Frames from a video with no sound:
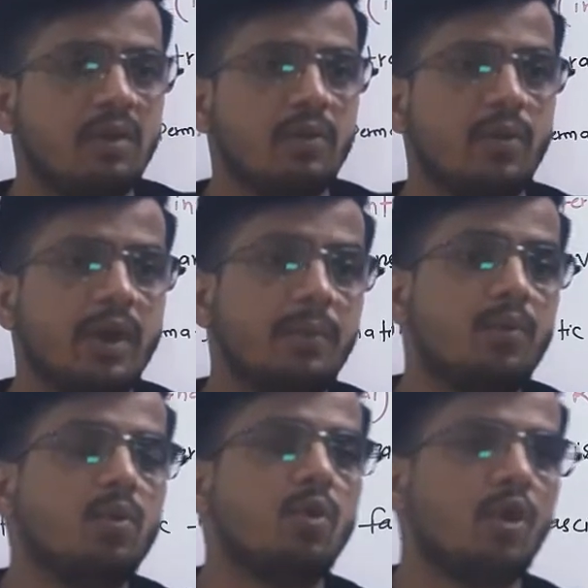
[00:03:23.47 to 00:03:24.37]
we
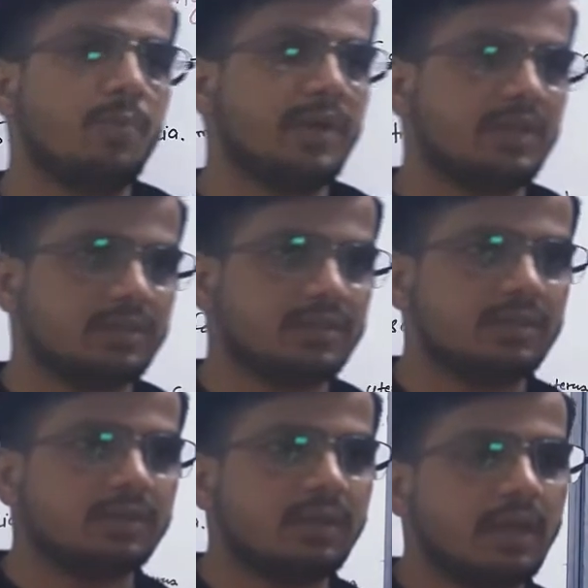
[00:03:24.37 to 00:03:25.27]
have 2 openings,
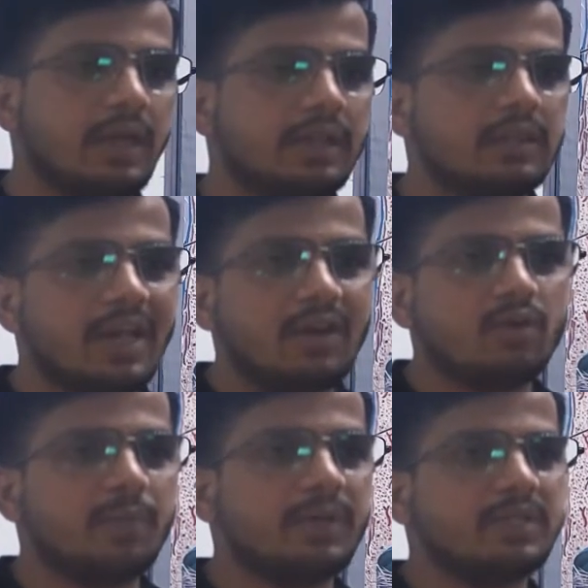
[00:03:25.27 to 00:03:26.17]
and that
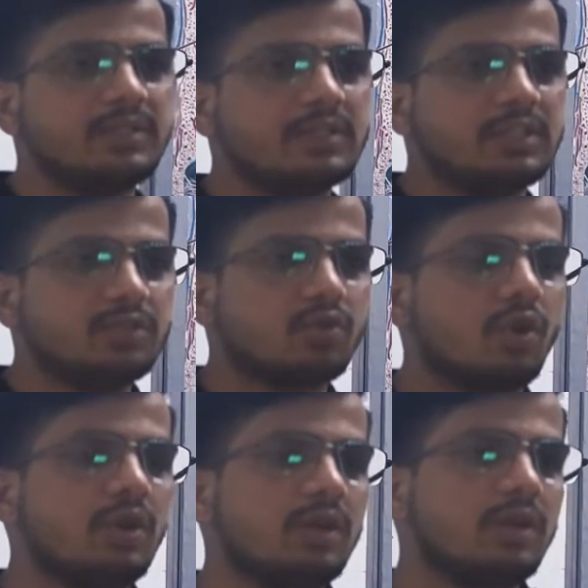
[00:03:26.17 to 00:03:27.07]
openings is
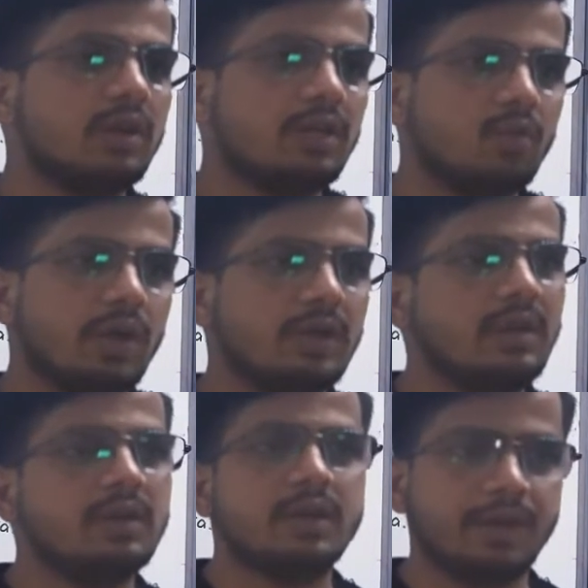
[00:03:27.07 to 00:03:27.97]
called
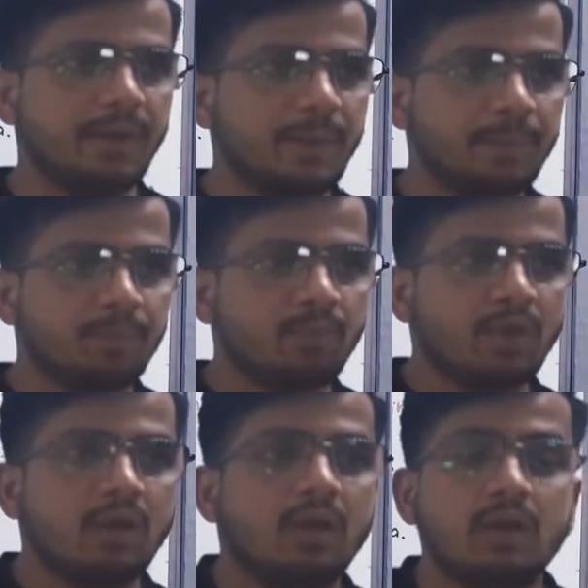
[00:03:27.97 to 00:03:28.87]
inguinal ring.
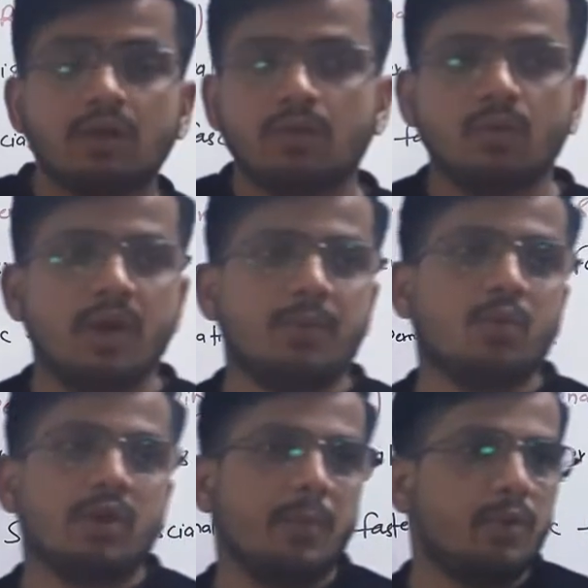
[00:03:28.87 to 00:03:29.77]
We have
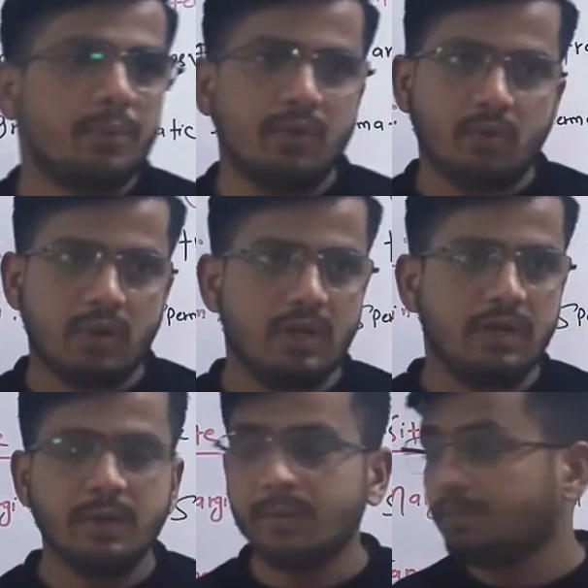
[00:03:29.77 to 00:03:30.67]
2 types of inguinal
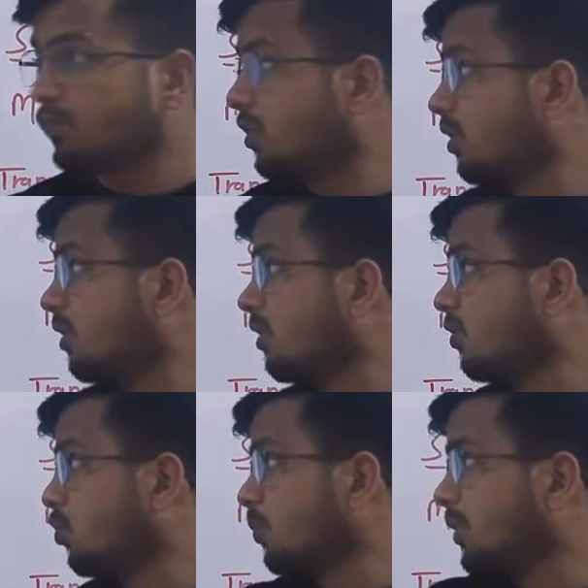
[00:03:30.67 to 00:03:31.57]
ring:
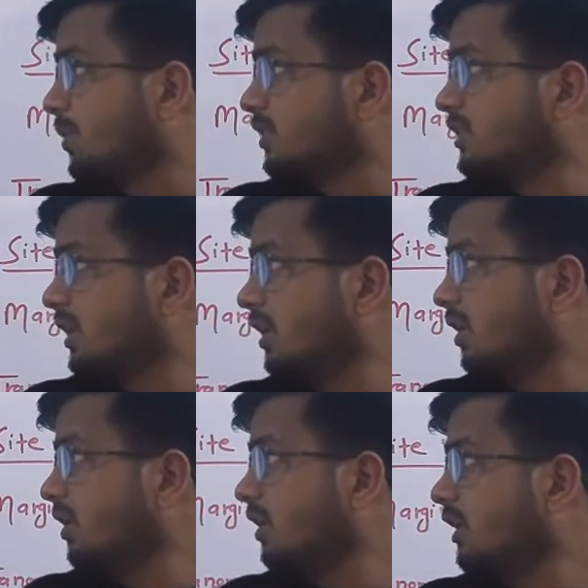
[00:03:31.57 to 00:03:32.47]
superficial
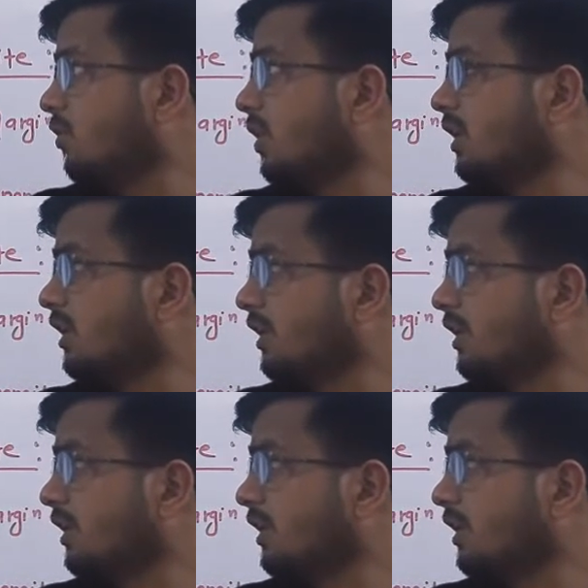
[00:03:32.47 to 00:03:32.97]
inguinal